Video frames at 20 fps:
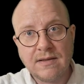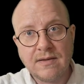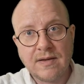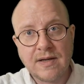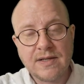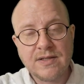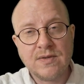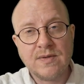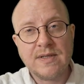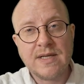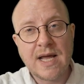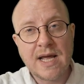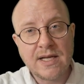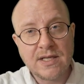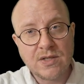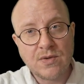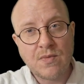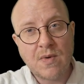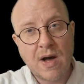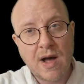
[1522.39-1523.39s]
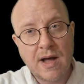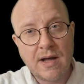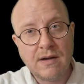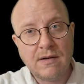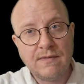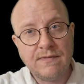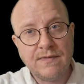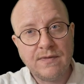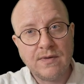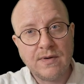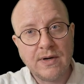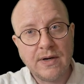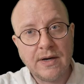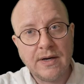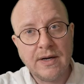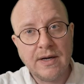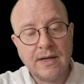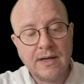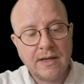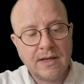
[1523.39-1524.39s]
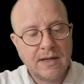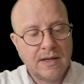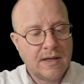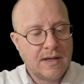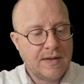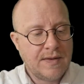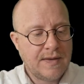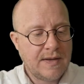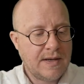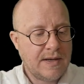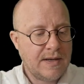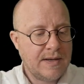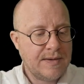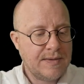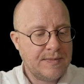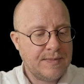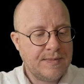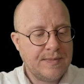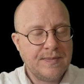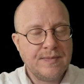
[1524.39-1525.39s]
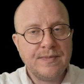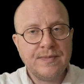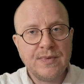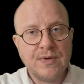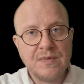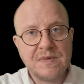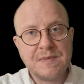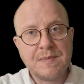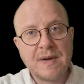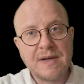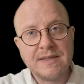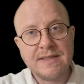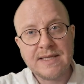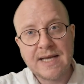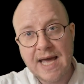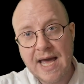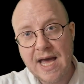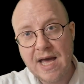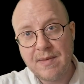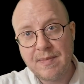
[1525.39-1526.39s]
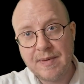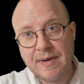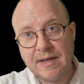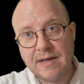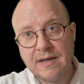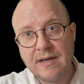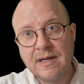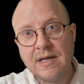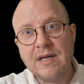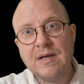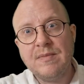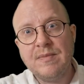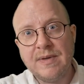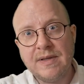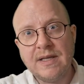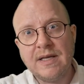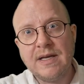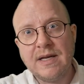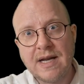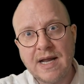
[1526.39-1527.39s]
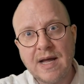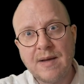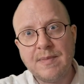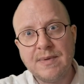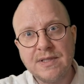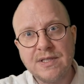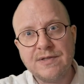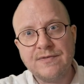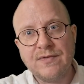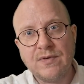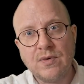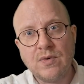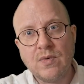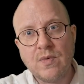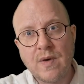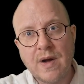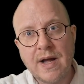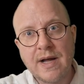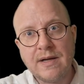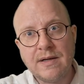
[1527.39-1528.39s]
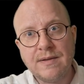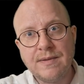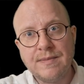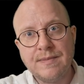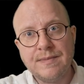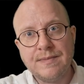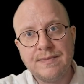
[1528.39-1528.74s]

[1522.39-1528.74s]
Okay, so it takes a while for the response to happen, but then it happens for a while.